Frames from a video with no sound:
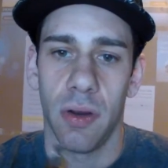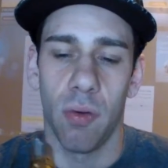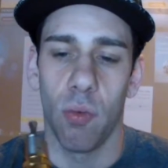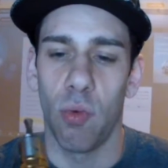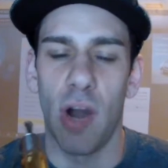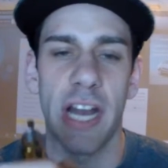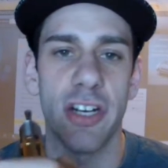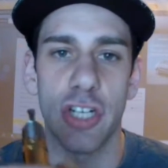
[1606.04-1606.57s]

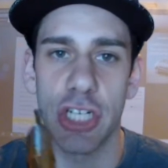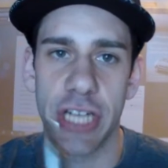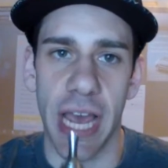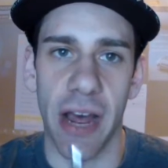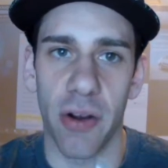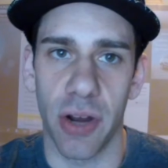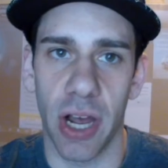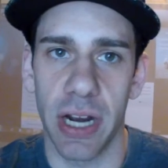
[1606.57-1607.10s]
wrench
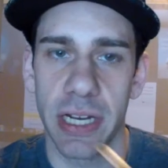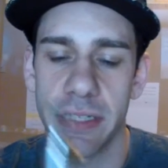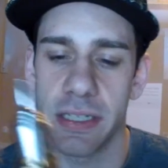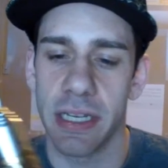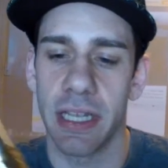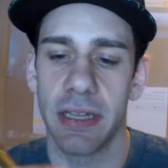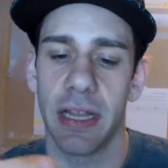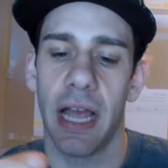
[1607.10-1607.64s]
down on it to
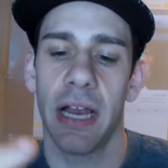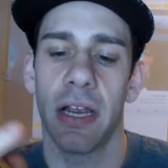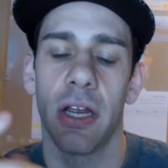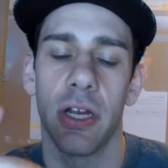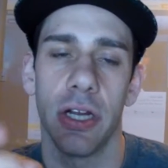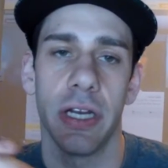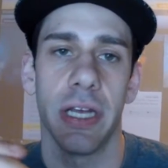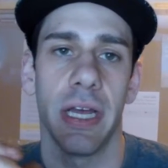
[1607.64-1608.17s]
get that
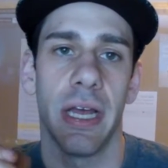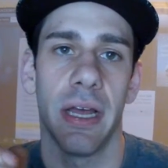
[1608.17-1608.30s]
good